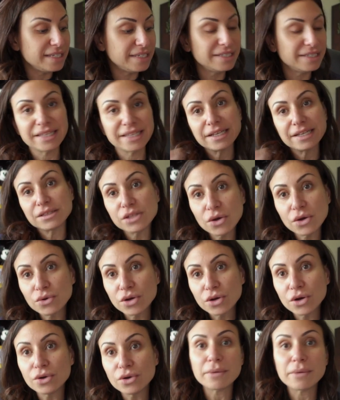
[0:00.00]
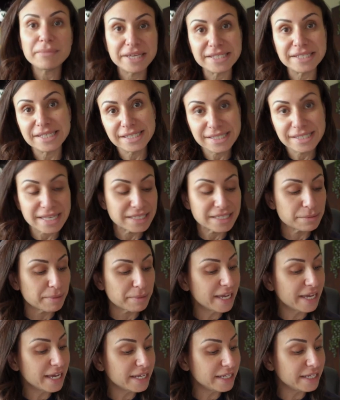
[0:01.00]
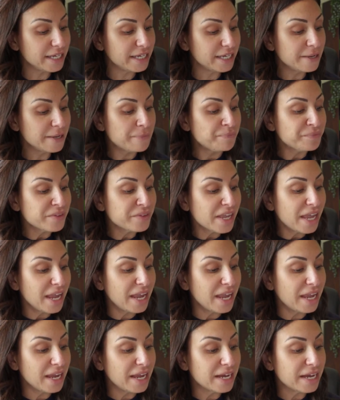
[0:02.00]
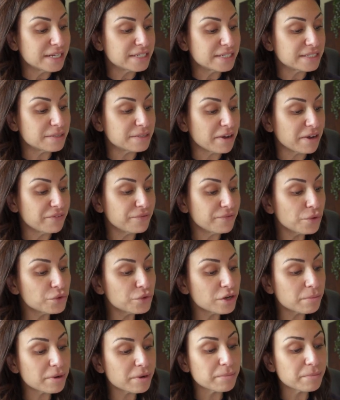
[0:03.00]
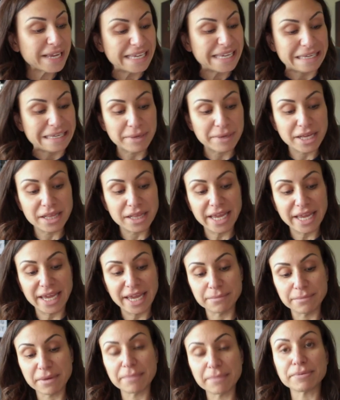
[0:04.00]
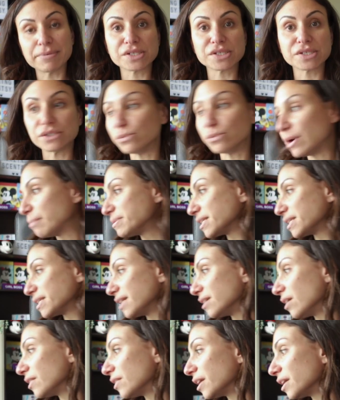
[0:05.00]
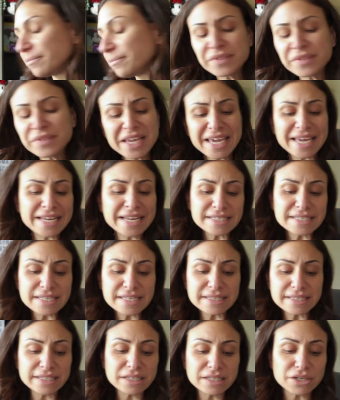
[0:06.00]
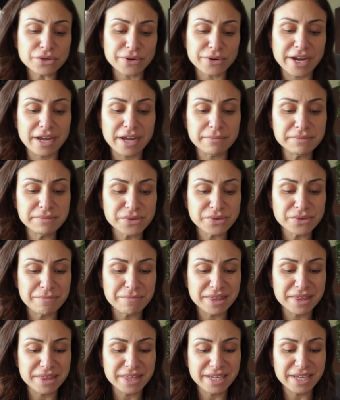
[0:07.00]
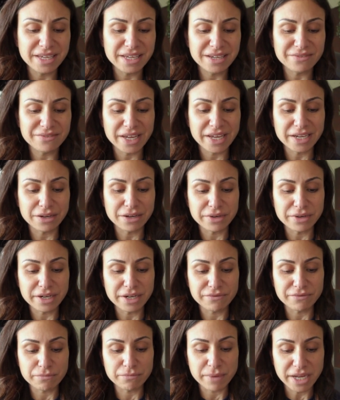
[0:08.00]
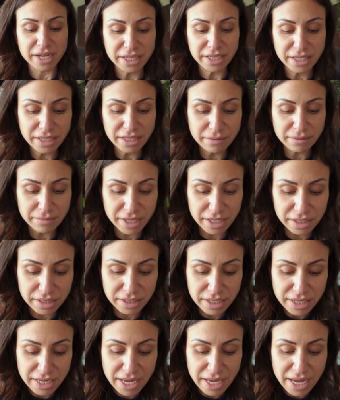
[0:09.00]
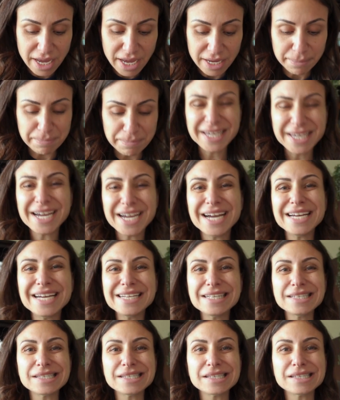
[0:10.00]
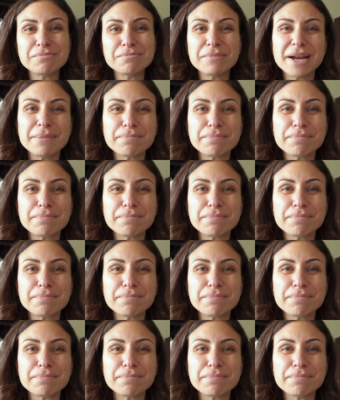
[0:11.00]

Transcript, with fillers: like logo, Amazing Scents by Annie, and my phone number, my email, and my personal website on there. It is a little crammed, so I've been thinking of getting rid of my email because my